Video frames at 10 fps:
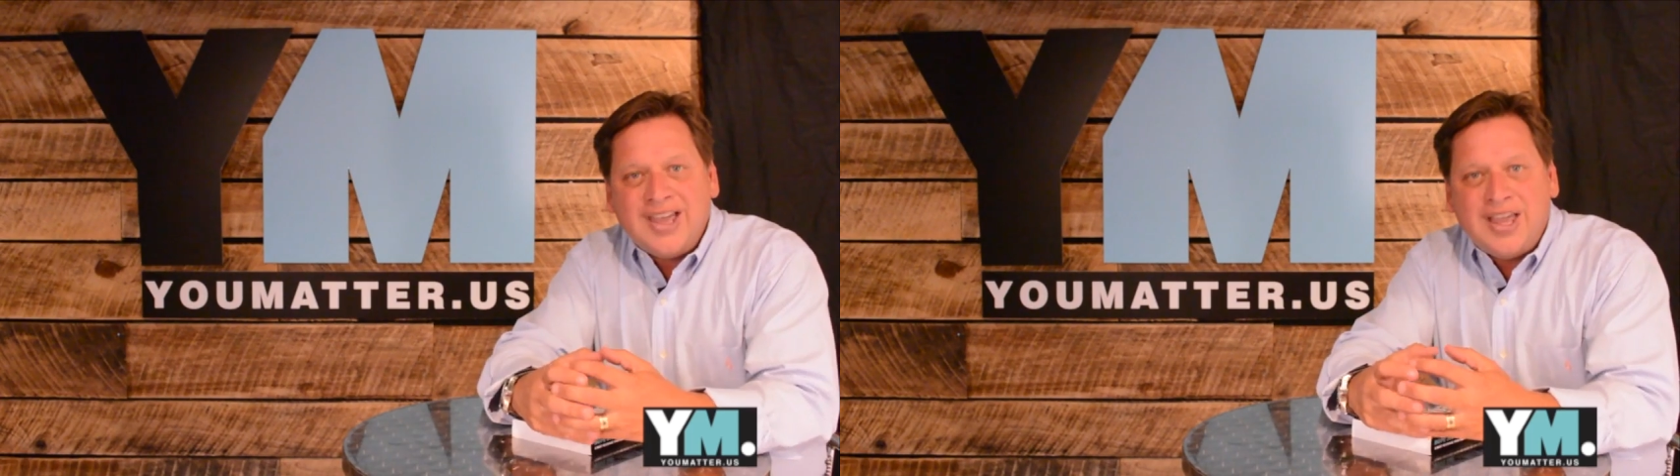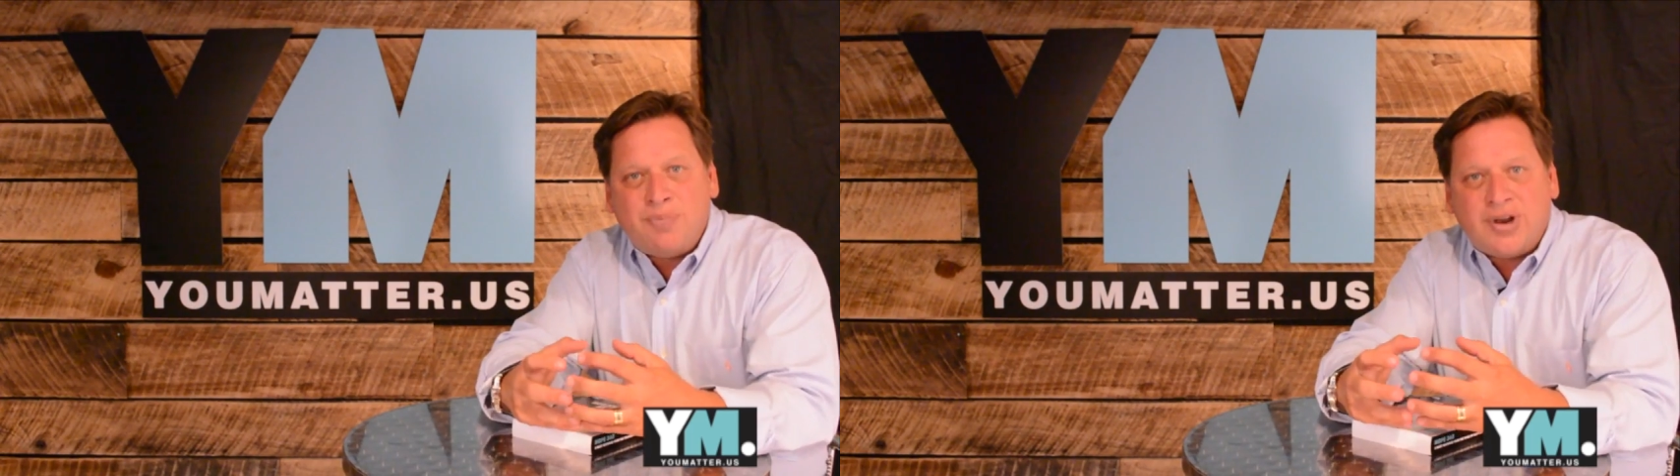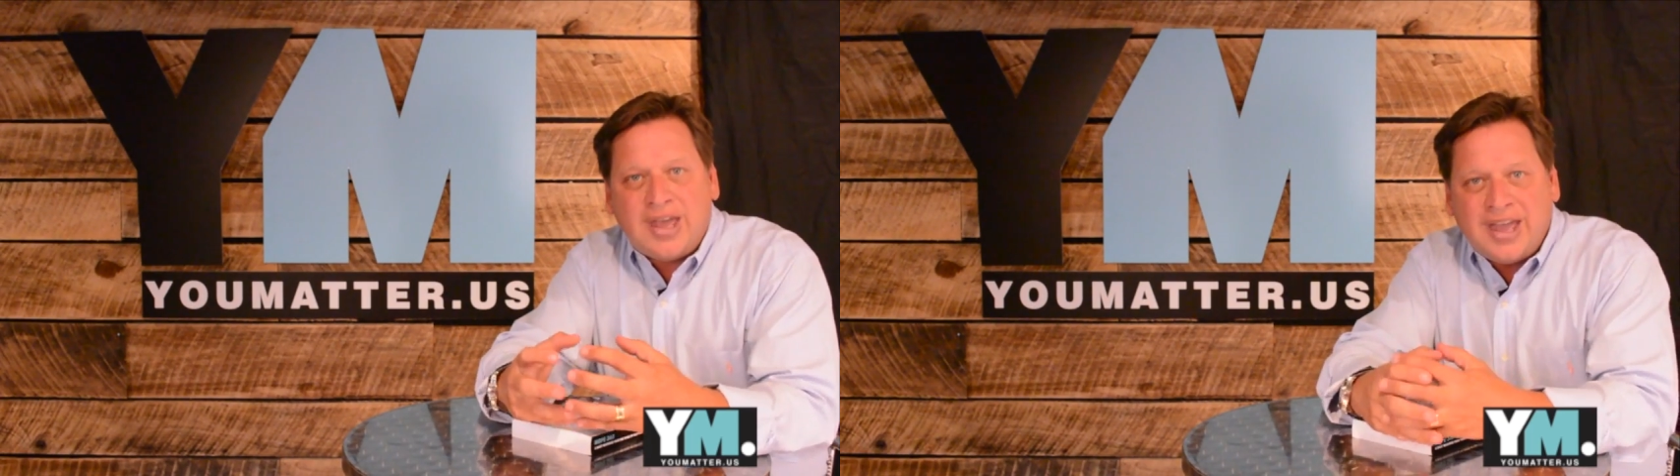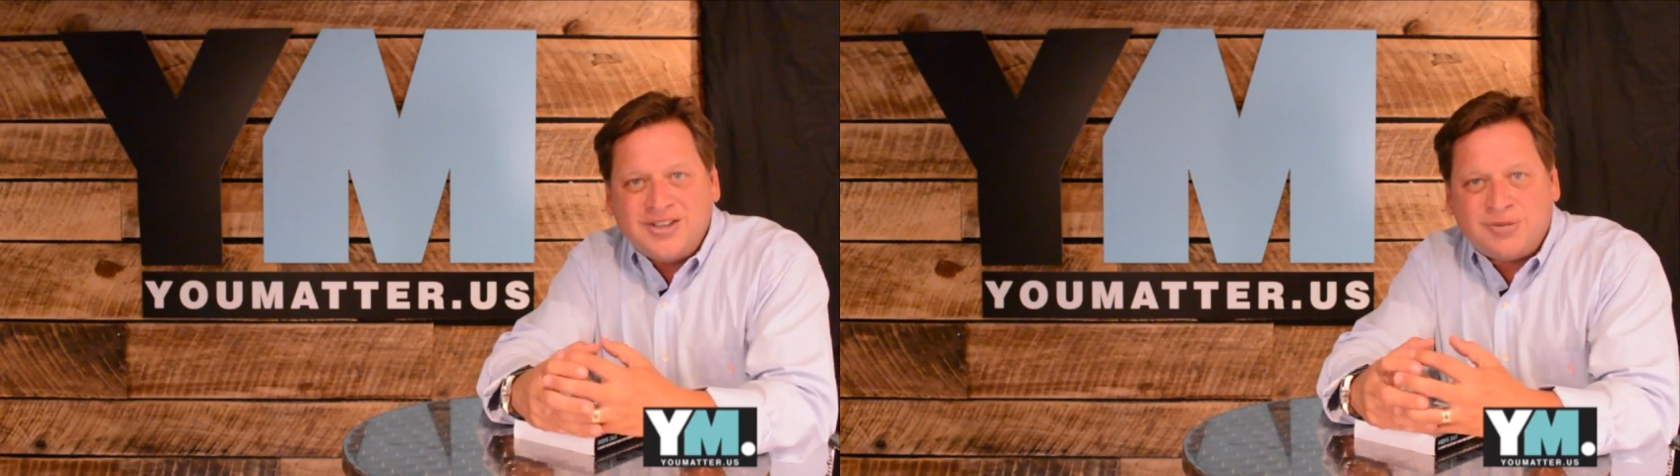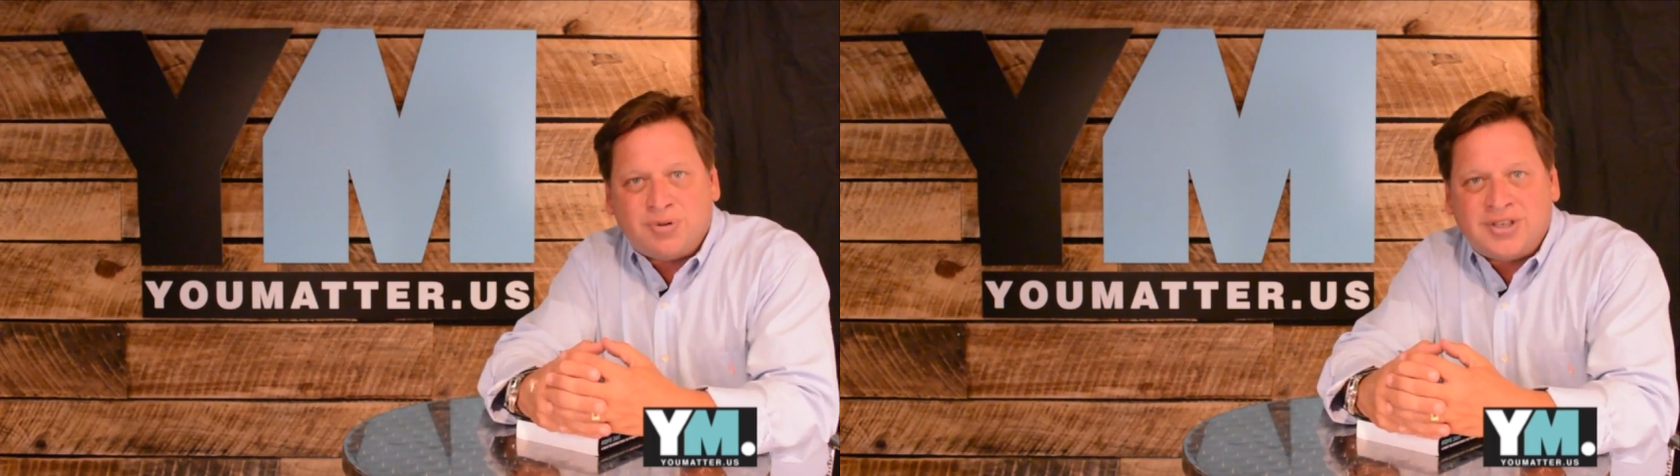he put a
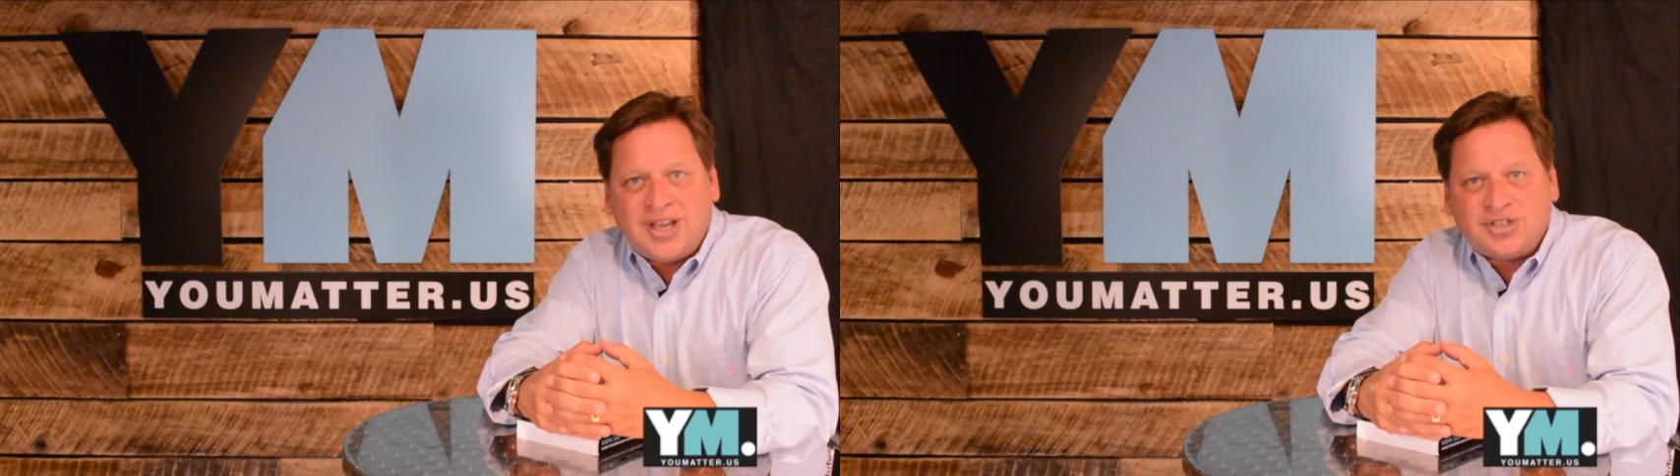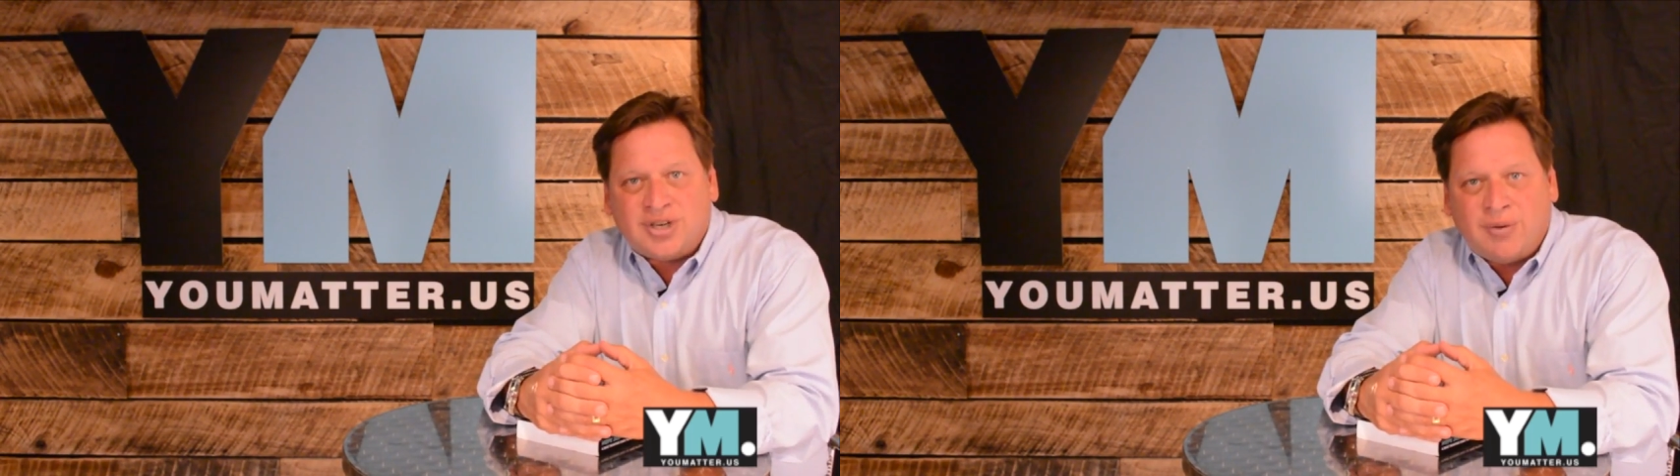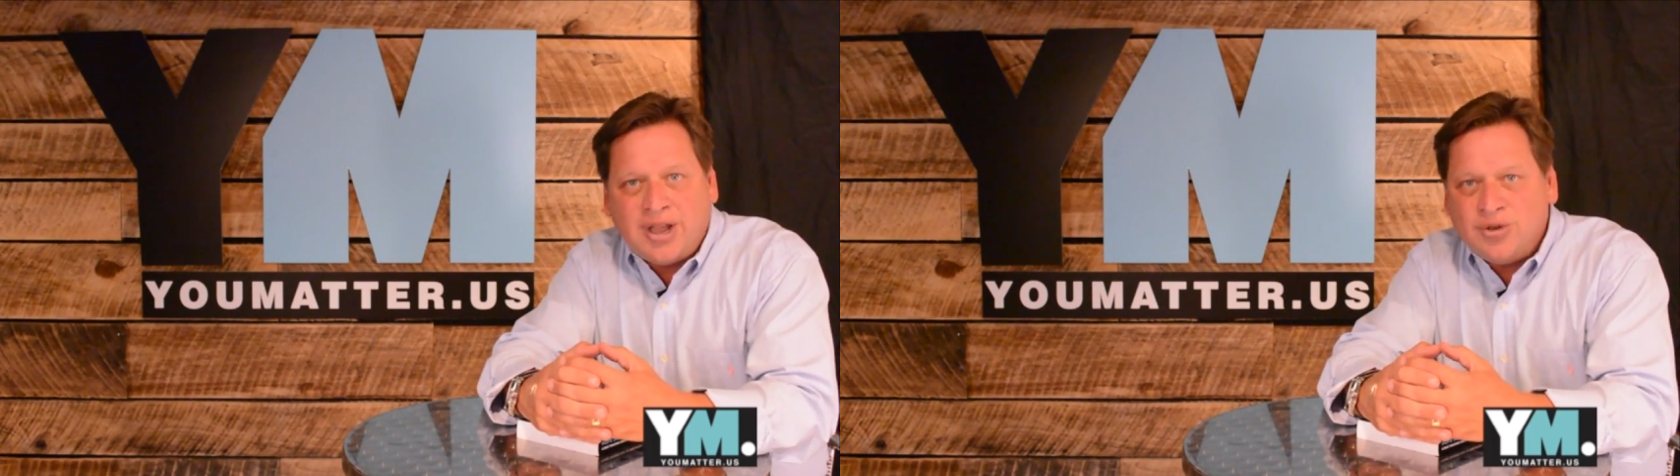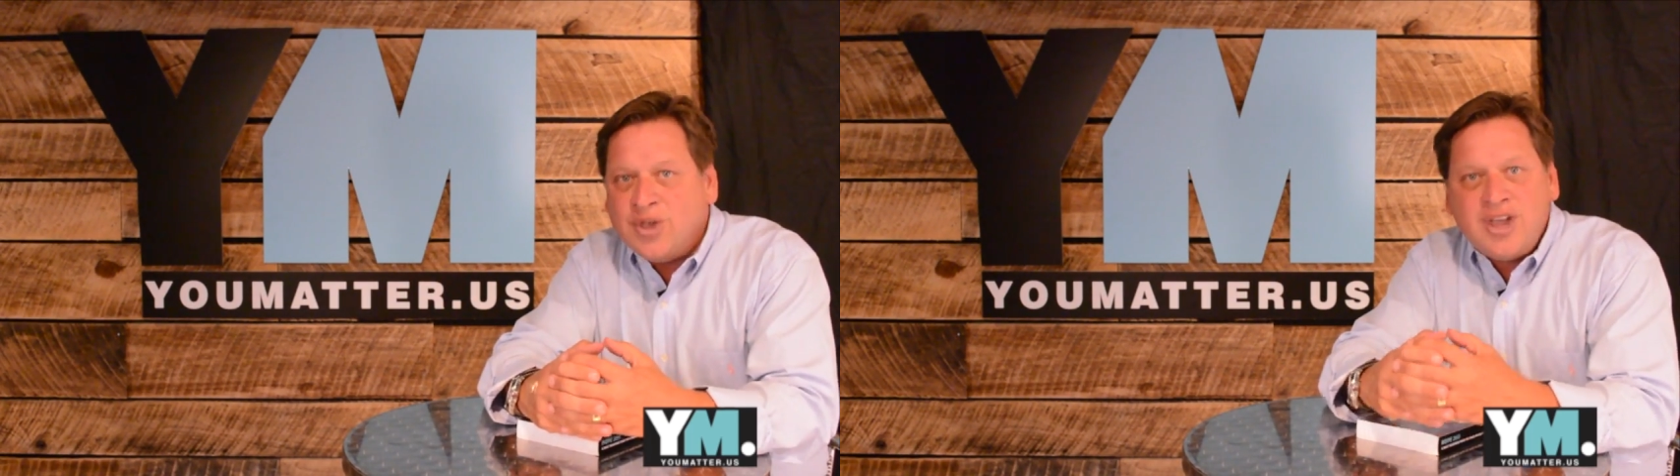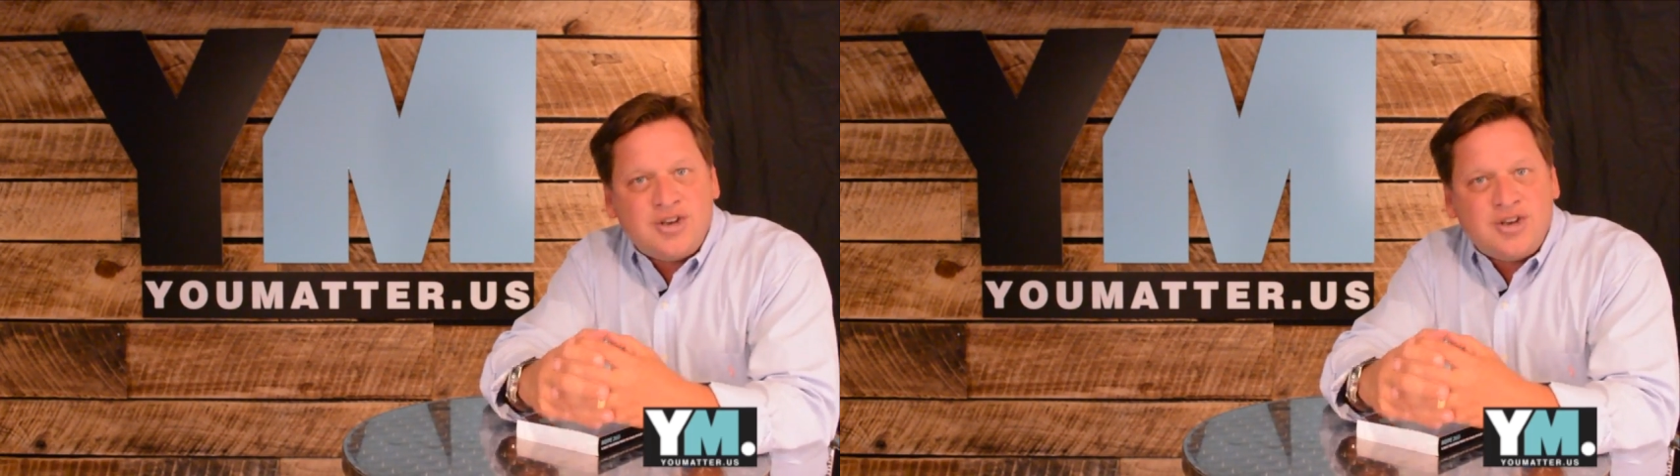hedge of protection around you.